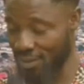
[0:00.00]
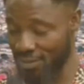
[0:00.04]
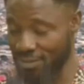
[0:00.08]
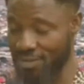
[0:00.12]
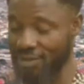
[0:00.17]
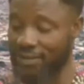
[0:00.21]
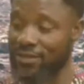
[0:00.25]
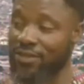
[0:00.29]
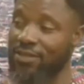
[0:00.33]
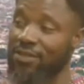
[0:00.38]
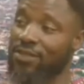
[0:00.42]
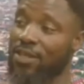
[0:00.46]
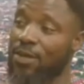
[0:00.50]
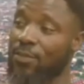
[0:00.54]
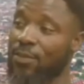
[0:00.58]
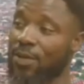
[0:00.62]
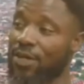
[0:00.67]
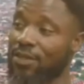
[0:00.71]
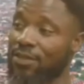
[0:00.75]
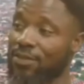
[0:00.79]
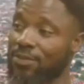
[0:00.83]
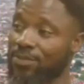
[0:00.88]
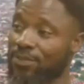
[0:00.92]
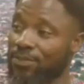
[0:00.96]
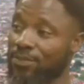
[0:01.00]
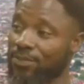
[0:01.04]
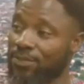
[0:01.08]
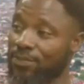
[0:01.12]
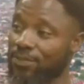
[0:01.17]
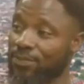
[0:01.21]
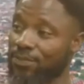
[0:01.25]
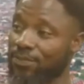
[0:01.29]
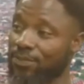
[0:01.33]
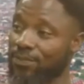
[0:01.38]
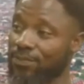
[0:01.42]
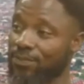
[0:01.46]
Yes, it's that bad.
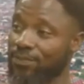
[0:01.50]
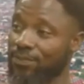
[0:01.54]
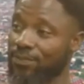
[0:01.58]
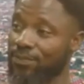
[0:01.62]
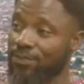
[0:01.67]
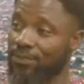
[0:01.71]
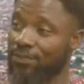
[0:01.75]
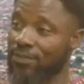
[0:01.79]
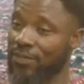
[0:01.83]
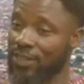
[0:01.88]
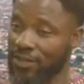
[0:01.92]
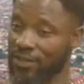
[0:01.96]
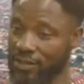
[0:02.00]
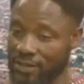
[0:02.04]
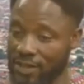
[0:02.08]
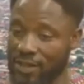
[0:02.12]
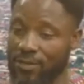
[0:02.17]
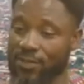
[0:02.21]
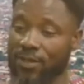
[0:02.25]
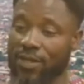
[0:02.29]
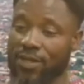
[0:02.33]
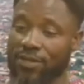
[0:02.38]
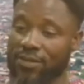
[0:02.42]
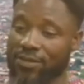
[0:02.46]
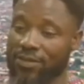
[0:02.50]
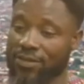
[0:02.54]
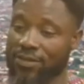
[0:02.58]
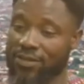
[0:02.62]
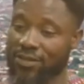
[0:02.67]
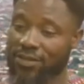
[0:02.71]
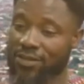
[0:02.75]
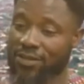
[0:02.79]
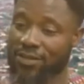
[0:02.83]
It's that bad.